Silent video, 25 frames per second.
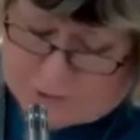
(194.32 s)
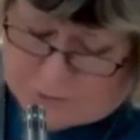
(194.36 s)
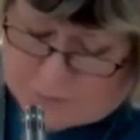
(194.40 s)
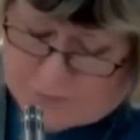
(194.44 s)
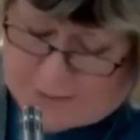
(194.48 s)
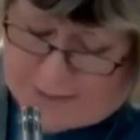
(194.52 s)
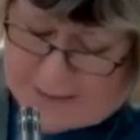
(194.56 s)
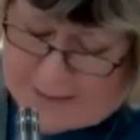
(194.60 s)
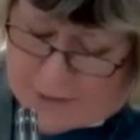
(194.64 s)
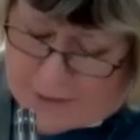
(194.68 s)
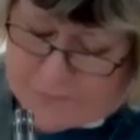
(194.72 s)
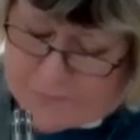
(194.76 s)
on
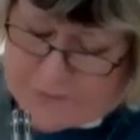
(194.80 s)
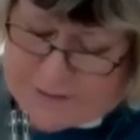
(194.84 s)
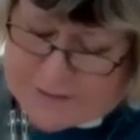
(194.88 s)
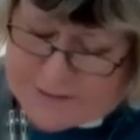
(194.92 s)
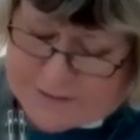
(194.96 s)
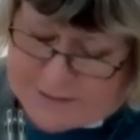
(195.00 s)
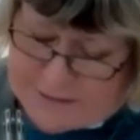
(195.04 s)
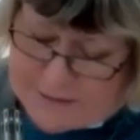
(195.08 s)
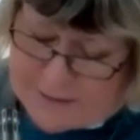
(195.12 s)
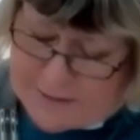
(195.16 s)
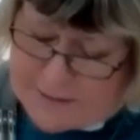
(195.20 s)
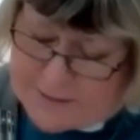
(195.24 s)
how the
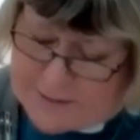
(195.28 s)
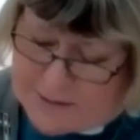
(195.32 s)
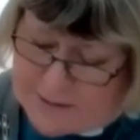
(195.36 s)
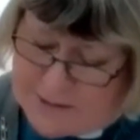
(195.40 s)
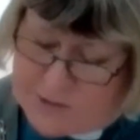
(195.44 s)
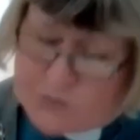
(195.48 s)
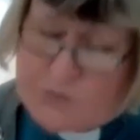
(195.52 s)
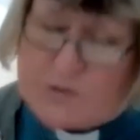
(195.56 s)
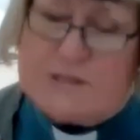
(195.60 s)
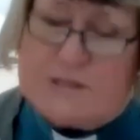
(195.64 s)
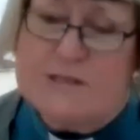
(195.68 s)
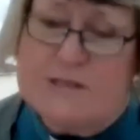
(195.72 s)
seed
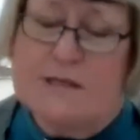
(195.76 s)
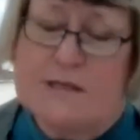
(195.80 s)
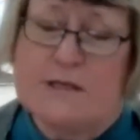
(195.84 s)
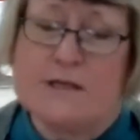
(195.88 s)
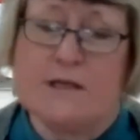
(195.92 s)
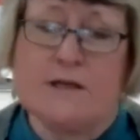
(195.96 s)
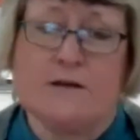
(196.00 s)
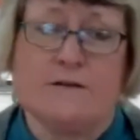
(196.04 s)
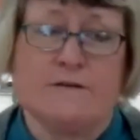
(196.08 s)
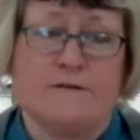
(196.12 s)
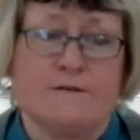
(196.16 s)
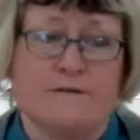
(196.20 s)
is
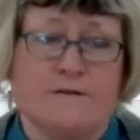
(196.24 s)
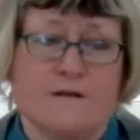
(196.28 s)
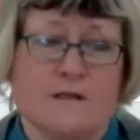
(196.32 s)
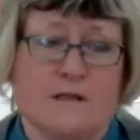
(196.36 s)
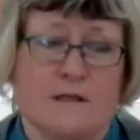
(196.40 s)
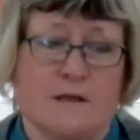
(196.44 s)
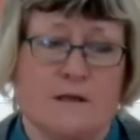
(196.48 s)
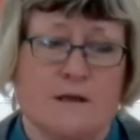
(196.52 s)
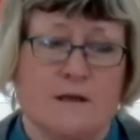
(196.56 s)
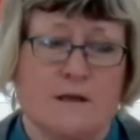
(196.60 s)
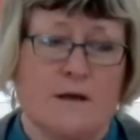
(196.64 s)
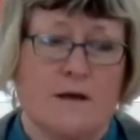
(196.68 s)
received,
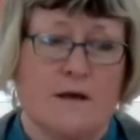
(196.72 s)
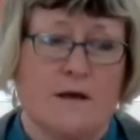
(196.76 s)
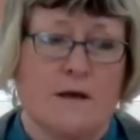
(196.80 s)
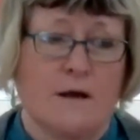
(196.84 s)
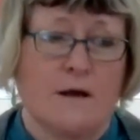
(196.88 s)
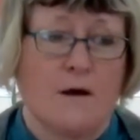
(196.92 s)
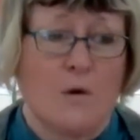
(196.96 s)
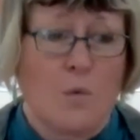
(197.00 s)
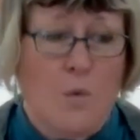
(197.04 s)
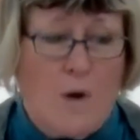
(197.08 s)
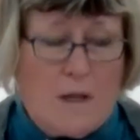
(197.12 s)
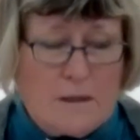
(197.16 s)

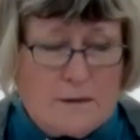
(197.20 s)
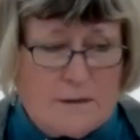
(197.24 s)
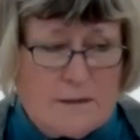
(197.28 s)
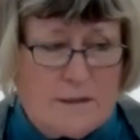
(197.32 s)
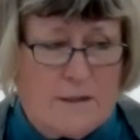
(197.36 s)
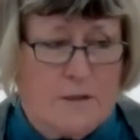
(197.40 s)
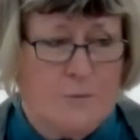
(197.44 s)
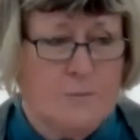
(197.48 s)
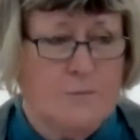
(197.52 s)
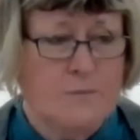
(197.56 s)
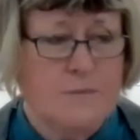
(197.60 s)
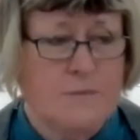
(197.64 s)

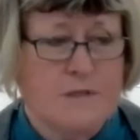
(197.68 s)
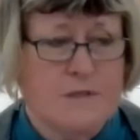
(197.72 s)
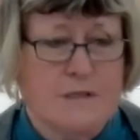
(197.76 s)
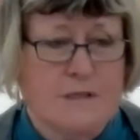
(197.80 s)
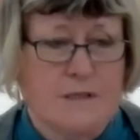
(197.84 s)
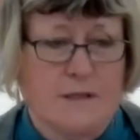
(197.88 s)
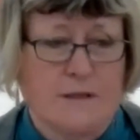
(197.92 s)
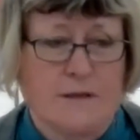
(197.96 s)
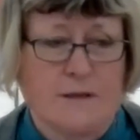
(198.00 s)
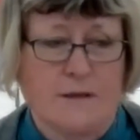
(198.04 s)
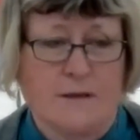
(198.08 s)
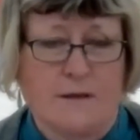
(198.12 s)
welcomed,
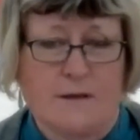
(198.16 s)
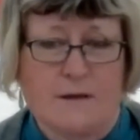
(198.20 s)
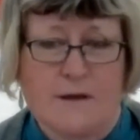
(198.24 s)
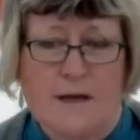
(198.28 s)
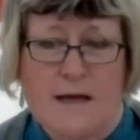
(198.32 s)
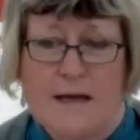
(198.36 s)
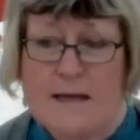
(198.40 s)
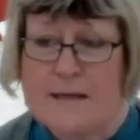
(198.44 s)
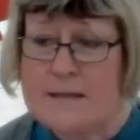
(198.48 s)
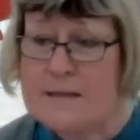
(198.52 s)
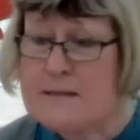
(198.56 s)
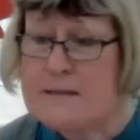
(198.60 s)

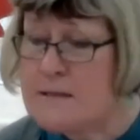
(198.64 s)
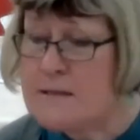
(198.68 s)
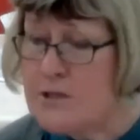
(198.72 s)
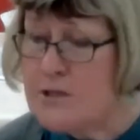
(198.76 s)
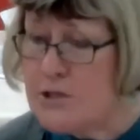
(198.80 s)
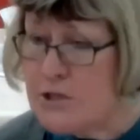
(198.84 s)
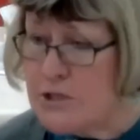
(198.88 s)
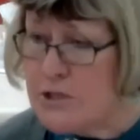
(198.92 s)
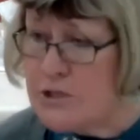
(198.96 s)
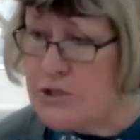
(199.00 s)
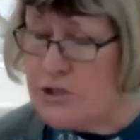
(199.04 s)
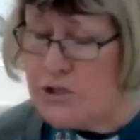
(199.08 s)
and
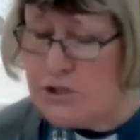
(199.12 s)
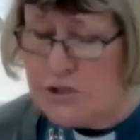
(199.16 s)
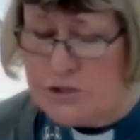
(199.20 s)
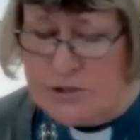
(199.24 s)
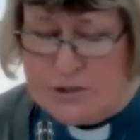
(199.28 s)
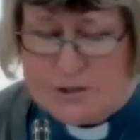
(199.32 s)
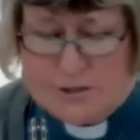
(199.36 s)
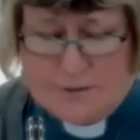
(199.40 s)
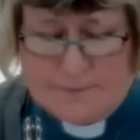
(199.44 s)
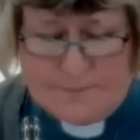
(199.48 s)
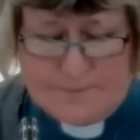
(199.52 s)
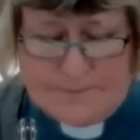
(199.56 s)

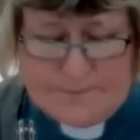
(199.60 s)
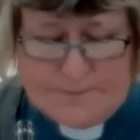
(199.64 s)
nurtured.